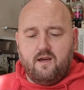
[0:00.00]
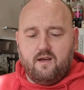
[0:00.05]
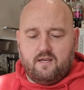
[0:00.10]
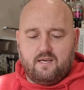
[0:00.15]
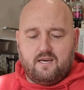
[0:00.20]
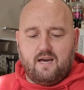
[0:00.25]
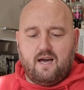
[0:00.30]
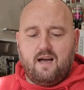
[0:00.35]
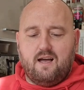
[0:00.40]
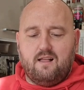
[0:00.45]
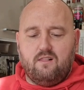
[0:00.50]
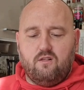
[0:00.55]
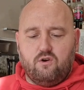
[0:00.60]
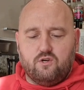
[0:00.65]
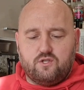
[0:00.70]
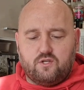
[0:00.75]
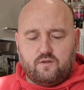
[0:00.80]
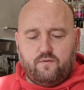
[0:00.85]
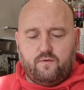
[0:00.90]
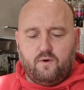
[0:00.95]
Car
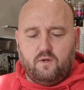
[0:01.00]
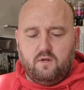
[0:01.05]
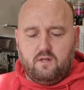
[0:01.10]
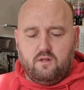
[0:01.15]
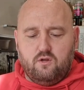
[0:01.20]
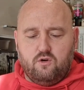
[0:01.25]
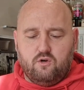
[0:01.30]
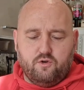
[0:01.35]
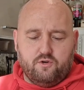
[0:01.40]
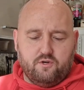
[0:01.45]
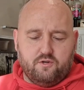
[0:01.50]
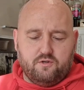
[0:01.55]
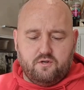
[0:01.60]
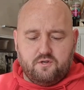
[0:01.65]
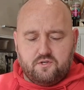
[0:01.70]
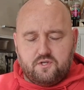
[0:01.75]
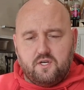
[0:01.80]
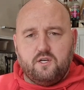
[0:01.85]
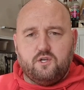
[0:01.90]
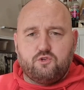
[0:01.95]
wash, fully
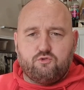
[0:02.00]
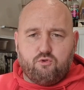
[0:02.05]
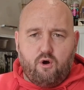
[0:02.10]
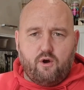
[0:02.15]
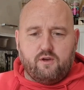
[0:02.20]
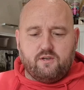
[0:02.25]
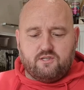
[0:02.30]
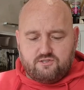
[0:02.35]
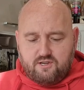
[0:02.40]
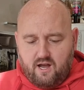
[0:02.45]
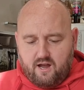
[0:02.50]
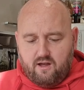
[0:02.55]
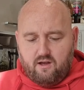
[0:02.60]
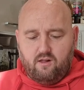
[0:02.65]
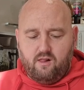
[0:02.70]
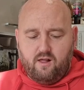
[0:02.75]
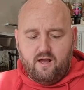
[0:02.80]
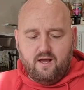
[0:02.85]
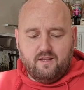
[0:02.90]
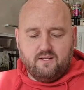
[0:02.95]
loaded, Detroit
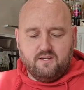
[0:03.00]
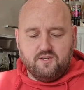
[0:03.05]
style,